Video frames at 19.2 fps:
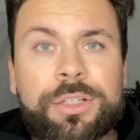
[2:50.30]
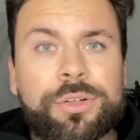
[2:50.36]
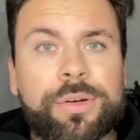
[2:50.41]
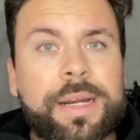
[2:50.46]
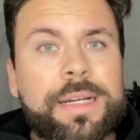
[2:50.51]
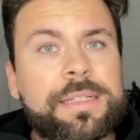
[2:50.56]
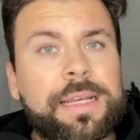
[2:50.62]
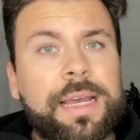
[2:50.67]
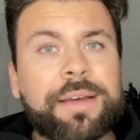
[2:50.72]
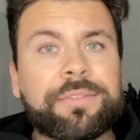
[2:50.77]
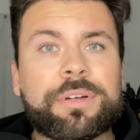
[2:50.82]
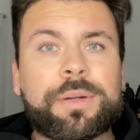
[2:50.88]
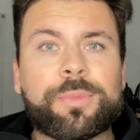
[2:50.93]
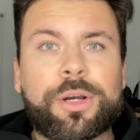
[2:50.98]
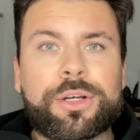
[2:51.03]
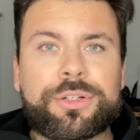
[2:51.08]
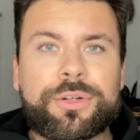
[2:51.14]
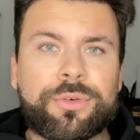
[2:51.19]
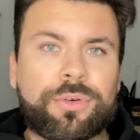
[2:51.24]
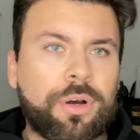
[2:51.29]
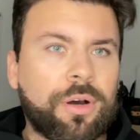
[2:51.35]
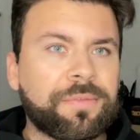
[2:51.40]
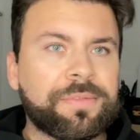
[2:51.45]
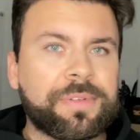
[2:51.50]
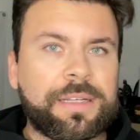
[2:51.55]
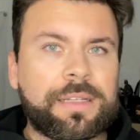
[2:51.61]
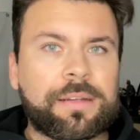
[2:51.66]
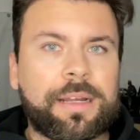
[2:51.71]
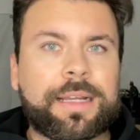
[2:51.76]
great to have an emotional
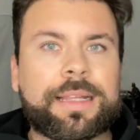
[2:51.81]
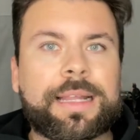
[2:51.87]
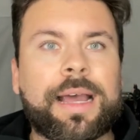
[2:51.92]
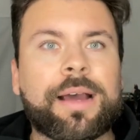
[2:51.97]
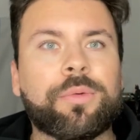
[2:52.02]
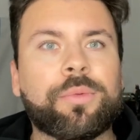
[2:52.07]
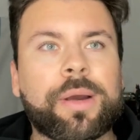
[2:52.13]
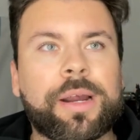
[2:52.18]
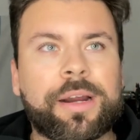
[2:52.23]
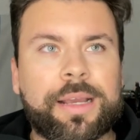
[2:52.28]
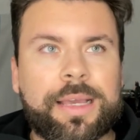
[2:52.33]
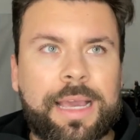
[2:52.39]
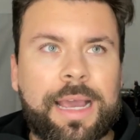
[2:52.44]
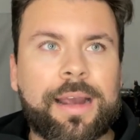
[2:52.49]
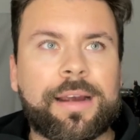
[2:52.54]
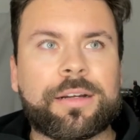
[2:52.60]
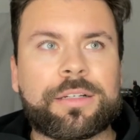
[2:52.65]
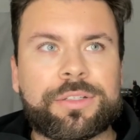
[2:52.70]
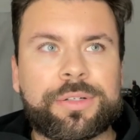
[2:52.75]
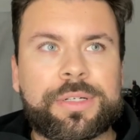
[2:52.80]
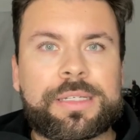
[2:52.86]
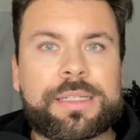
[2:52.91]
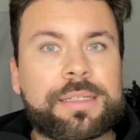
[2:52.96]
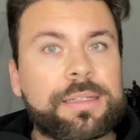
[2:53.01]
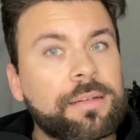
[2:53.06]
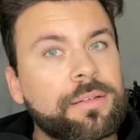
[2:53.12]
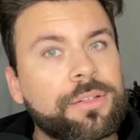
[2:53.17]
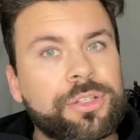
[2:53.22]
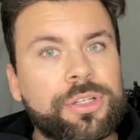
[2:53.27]
conflict like that where a character is
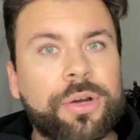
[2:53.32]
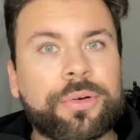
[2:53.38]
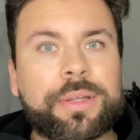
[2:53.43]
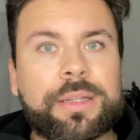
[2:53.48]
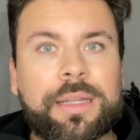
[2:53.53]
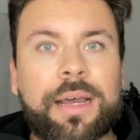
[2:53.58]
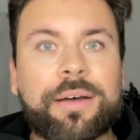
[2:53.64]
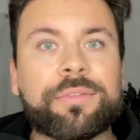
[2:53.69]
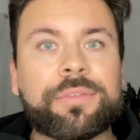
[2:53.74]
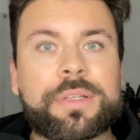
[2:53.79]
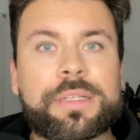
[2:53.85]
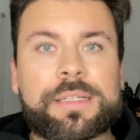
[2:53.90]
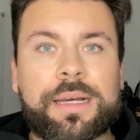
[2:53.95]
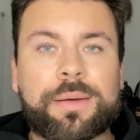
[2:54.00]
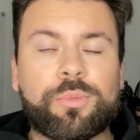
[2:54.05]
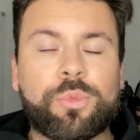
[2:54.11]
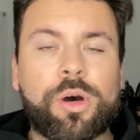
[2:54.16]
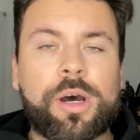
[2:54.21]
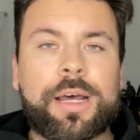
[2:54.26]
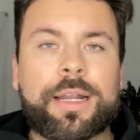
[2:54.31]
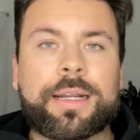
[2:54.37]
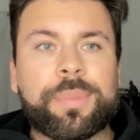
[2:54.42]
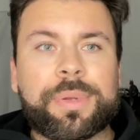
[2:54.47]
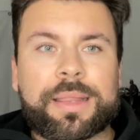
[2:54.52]
still so in love with someone,